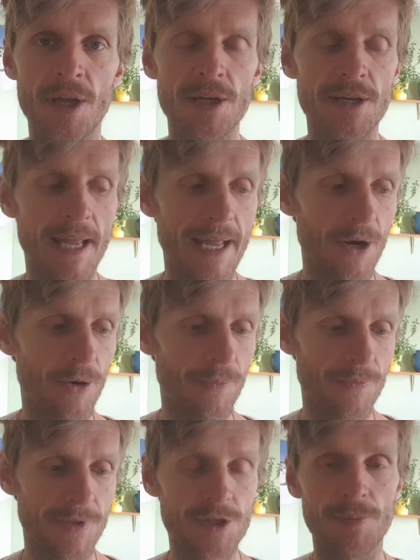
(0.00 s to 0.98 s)

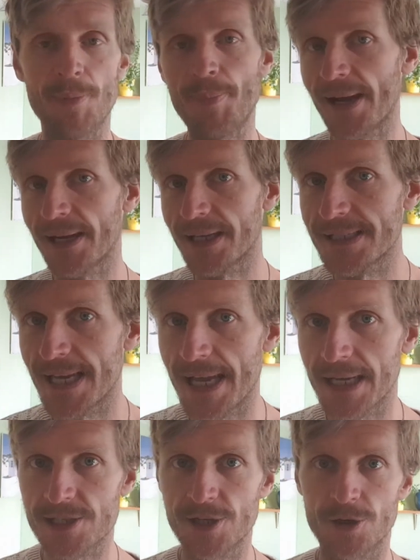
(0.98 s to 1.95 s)
Now, this could be panic
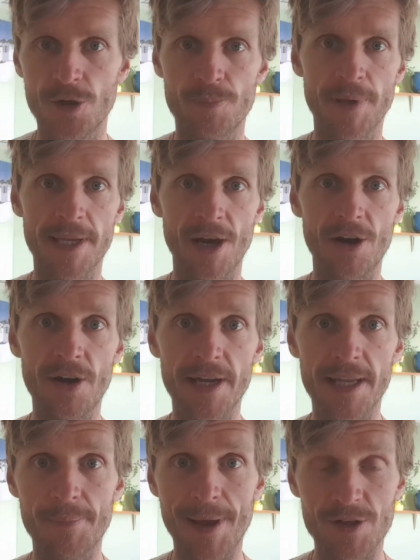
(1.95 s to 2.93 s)
attacks, it could be high
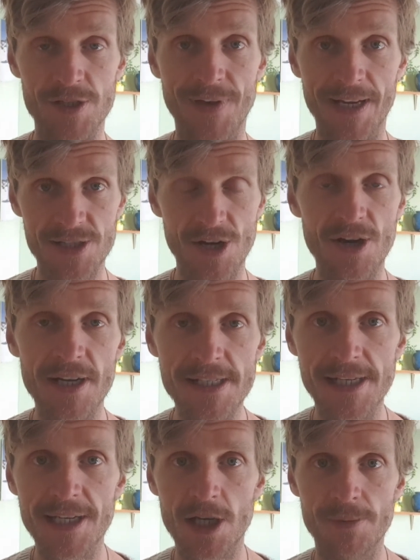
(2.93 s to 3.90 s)
amounts of
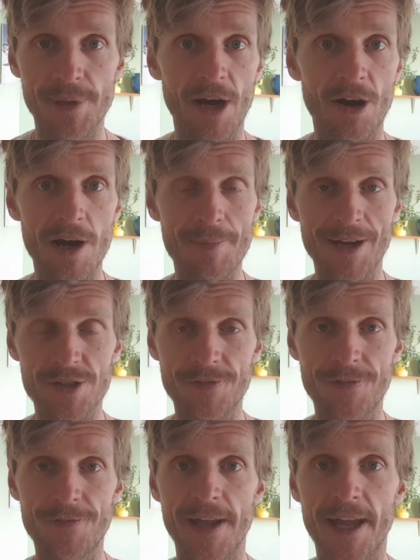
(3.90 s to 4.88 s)
anxiety, it could be high amounts
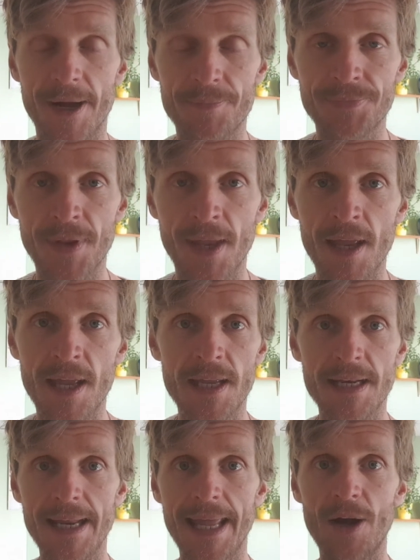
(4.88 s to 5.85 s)
of fear.
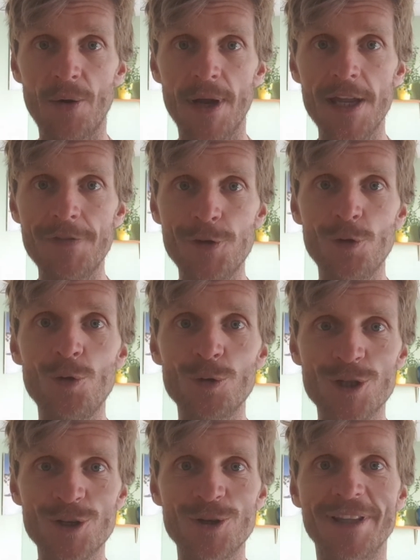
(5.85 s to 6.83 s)
Now, if you're
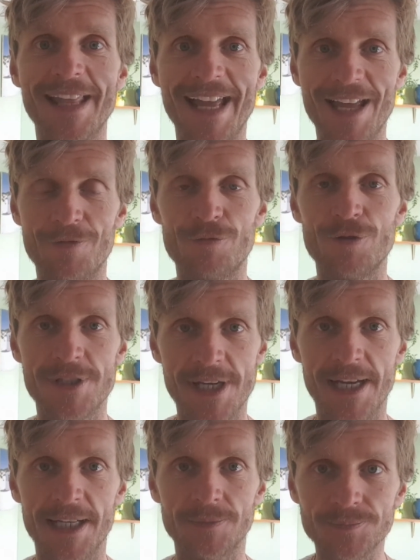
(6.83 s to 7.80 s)
doing that every
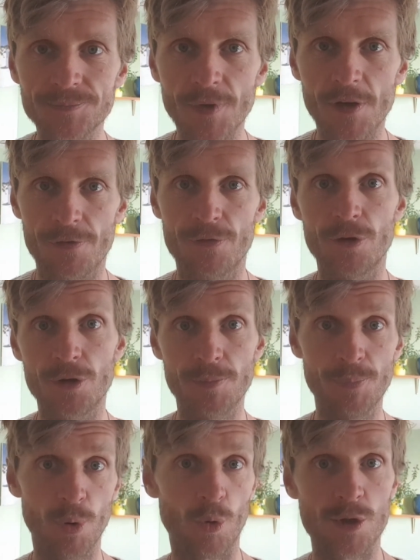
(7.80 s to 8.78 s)
day for a
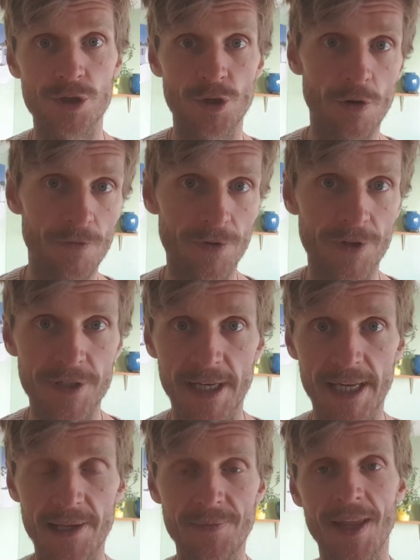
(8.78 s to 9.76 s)
good portion of the
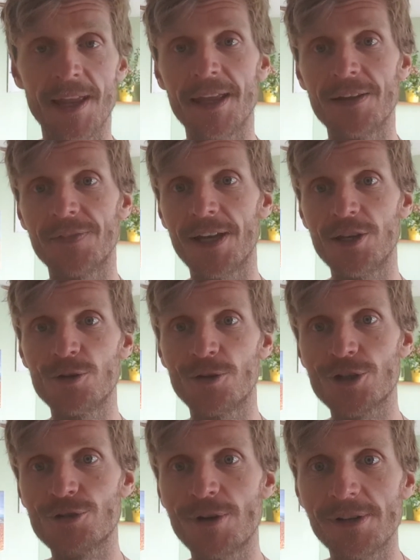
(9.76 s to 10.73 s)
day, then your
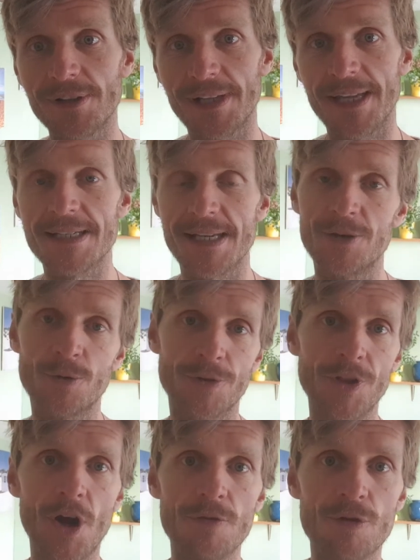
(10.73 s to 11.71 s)
adrenal glands and your
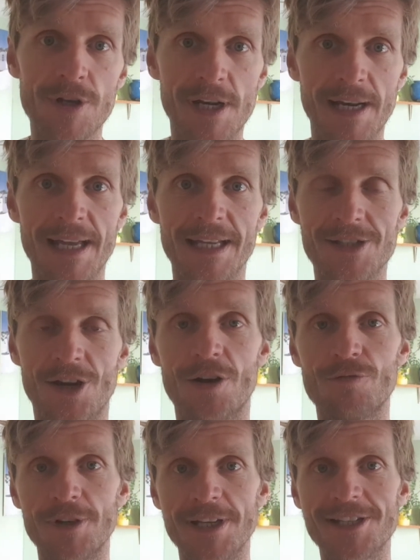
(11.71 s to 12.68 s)
thyroid glands
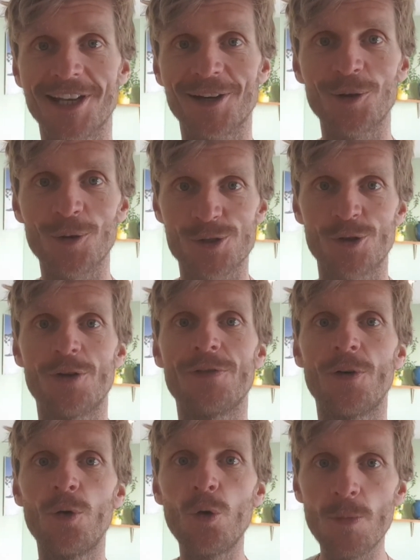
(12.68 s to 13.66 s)
are releasing lots of
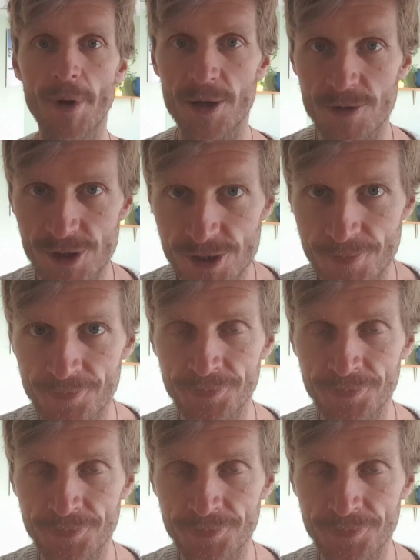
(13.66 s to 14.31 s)
hormones.